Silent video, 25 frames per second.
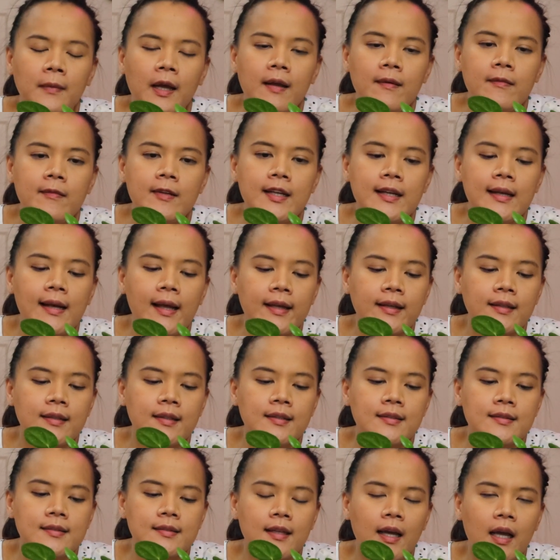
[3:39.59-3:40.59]
I really like
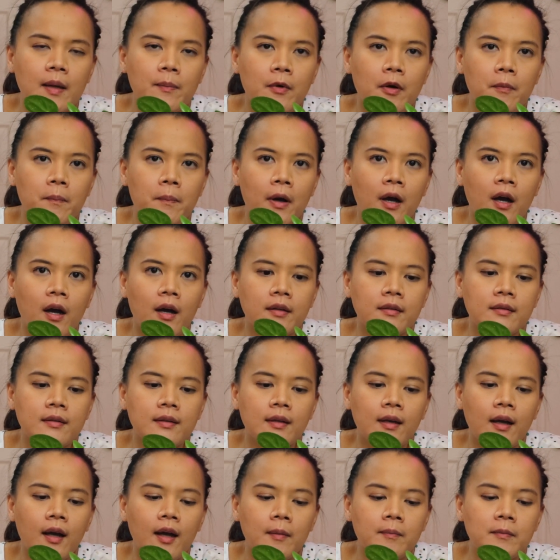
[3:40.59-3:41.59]
this type of pot.
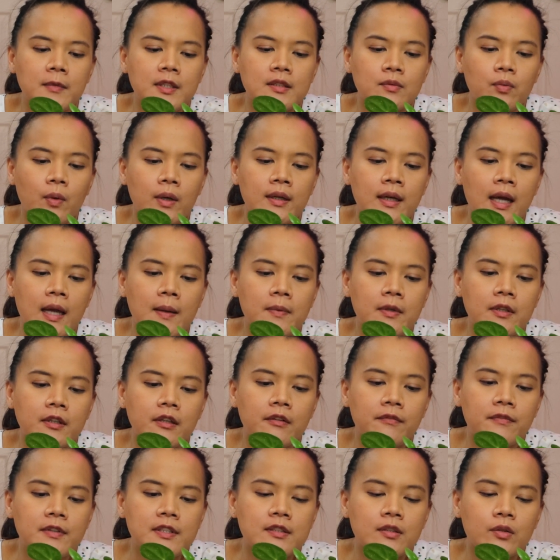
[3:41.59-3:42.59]
This one I
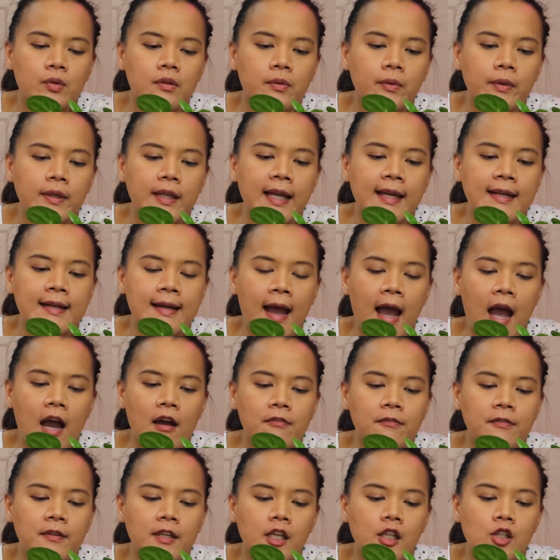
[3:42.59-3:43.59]
believe is
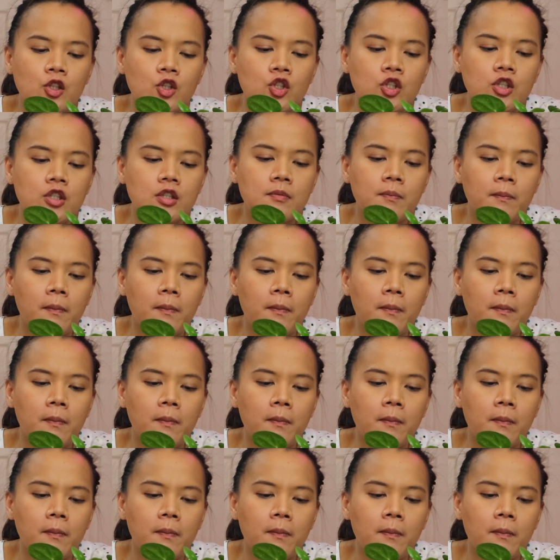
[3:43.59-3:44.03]
3.5-inch